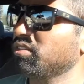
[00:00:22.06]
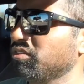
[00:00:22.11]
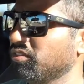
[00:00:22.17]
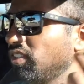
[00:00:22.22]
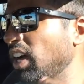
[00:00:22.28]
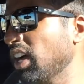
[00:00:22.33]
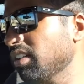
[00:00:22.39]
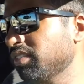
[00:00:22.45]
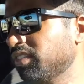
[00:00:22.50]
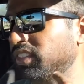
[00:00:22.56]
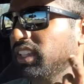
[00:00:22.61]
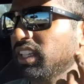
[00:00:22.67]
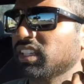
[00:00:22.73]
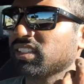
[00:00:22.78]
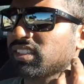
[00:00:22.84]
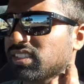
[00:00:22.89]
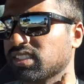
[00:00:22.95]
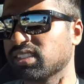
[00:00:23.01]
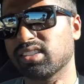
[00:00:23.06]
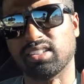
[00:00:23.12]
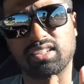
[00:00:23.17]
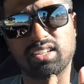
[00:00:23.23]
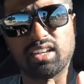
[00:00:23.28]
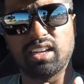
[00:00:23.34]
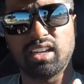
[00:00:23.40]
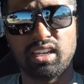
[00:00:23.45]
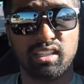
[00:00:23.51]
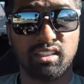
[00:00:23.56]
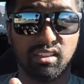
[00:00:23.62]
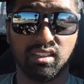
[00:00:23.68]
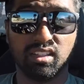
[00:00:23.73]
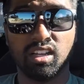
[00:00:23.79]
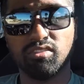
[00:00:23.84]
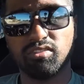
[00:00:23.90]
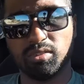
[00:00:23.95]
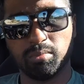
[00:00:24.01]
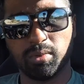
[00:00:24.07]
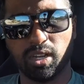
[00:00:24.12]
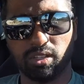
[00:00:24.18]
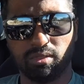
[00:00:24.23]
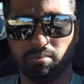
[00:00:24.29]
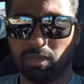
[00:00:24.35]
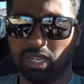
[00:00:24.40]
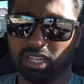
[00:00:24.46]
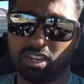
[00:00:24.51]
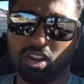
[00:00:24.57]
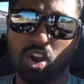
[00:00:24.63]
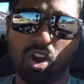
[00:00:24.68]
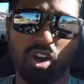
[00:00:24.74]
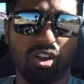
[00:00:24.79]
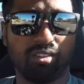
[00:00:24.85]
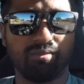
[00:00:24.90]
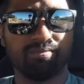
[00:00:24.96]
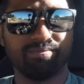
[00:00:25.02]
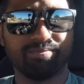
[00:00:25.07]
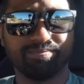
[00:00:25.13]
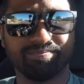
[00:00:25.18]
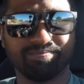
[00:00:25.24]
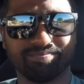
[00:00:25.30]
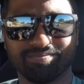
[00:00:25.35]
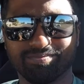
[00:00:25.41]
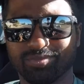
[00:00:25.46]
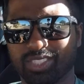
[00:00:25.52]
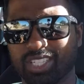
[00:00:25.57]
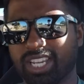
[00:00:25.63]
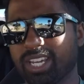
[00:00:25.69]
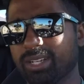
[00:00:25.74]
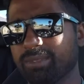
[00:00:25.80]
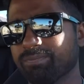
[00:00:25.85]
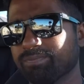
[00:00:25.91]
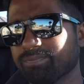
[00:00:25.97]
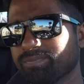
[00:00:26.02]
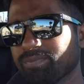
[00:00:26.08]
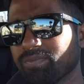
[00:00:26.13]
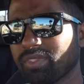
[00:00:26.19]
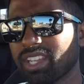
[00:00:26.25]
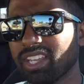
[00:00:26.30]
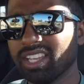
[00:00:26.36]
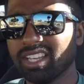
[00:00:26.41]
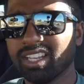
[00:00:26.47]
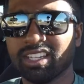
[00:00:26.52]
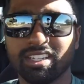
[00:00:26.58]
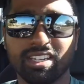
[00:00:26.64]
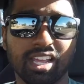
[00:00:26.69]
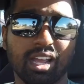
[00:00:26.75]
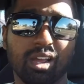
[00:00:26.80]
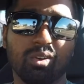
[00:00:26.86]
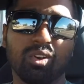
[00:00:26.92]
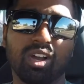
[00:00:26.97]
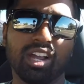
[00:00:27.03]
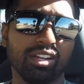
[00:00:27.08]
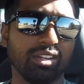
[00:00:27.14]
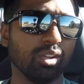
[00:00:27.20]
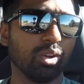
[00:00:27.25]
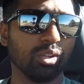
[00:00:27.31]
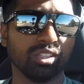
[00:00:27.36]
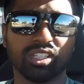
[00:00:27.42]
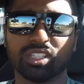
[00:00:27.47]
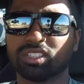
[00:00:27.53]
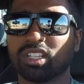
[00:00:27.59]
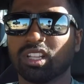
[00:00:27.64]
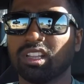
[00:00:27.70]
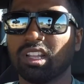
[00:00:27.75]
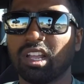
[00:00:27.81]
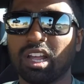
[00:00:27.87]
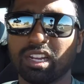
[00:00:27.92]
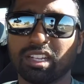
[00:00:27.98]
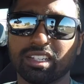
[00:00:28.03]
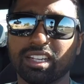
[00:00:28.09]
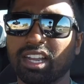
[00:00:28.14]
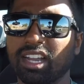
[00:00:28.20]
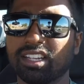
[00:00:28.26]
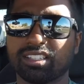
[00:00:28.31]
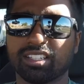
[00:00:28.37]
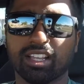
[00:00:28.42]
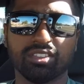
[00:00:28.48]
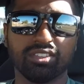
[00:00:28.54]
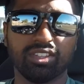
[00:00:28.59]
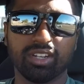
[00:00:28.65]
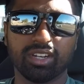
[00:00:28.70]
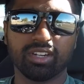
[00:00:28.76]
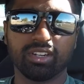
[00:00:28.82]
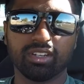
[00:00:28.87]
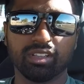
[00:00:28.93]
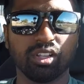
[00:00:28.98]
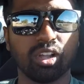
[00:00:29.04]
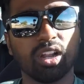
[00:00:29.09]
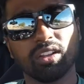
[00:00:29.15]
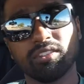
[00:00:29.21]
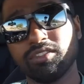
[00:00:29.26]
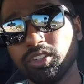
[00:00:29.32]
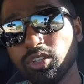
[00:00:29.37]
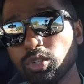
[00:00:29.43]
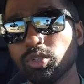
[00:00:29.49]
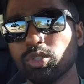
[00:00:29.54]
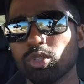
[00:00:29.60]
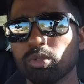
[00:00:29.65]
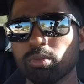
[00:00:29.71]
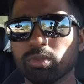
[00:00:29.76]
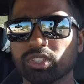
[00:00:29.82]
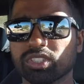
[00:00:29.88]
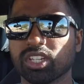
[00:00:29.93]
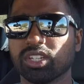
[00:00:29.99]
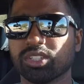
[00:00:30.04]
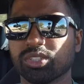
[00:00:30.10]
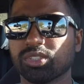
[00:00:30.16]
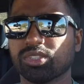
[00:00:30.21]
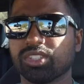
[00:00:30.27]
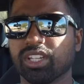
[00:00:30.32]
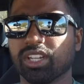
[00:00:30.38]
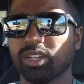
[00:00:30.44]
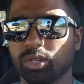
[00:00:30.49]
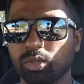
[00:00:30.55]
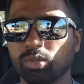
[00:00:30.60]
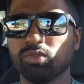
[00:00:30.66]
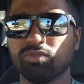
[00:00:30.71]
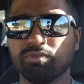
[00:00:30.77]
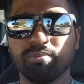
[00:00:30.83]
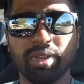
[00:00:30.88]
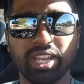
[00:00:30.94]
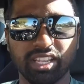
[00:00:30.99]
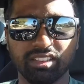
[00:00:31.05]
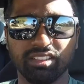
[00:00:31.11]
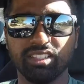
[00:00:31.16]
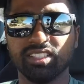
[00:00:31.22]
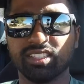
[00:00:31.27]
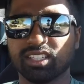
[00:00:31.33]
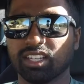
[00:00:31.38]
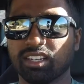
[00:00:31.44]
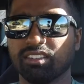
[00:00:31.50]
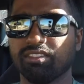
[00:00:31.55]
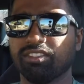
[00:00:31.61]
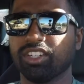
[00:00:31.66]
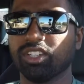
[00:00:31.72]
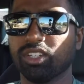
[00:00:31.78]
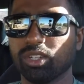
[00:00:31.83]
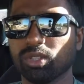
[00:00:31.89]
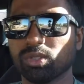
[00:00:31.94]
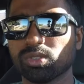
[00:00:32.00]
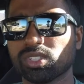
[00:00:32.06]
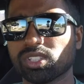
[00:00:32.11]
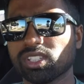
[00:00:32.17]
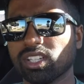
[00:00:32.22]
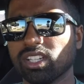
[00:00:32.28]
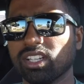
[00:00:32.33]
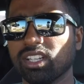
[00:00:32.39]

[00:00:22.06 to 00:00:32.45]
5 things I love about my car. Okay, now I know there's a lot of guys out there, a lot of YouTubers I should say, who've made these kind of videos,